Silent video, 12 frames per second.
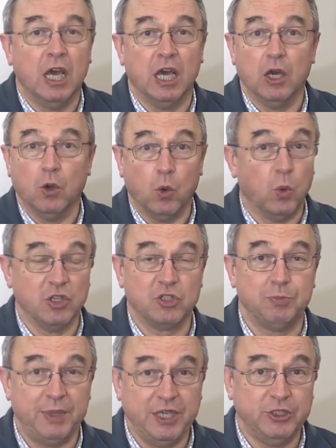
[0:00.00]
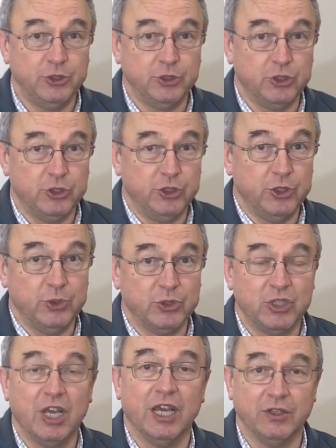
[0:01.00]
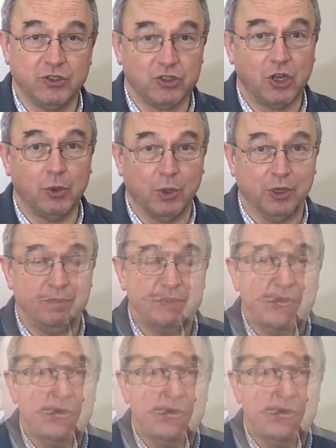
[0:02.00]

uh, or what speed you should use, and so on.